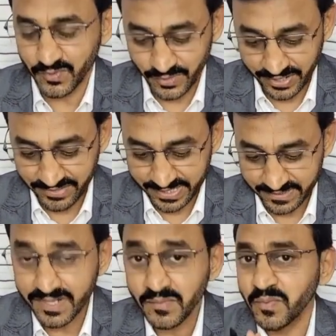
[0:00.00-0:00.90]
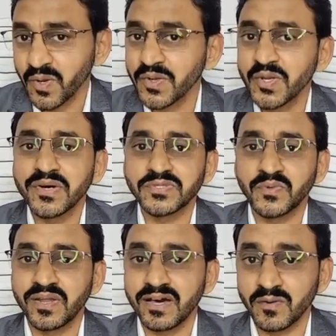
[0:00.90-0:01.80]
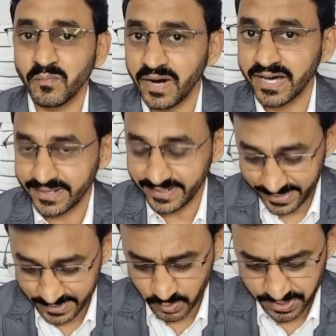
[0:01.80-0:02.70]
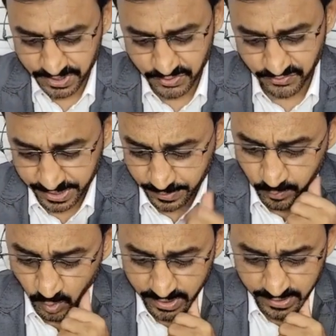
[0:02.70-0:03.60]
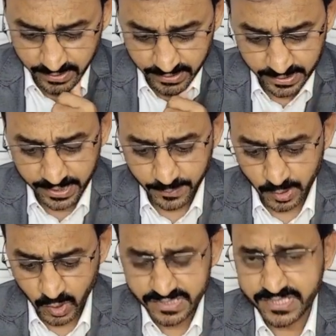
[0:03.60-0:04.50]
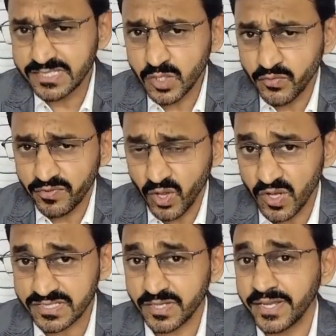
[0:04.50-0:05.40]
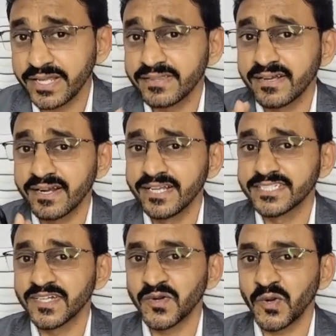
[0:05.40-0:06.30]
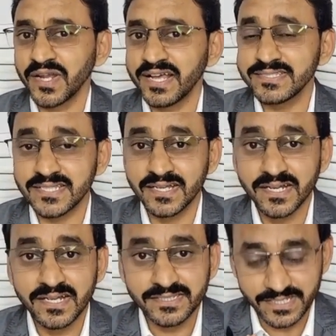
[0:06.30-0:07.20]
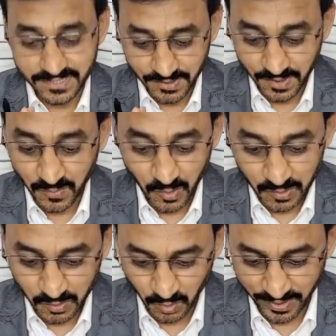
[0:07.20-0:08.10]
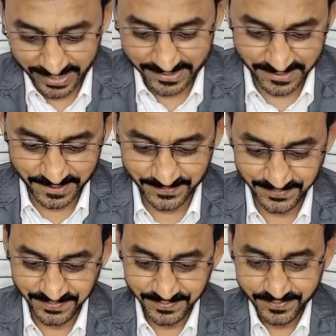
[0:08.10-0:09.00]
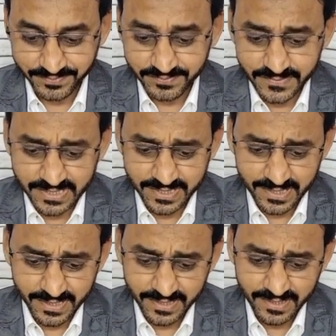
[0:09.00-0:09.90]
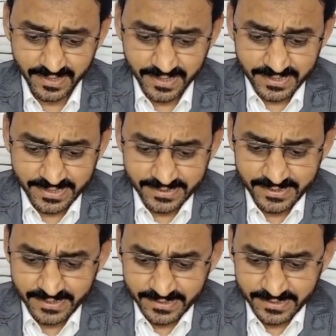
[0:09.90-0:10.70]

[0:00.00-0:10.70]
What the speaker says: having the bronchiovascular marking. So this is very important because this loss in the condition called as this pneumothorax. Then in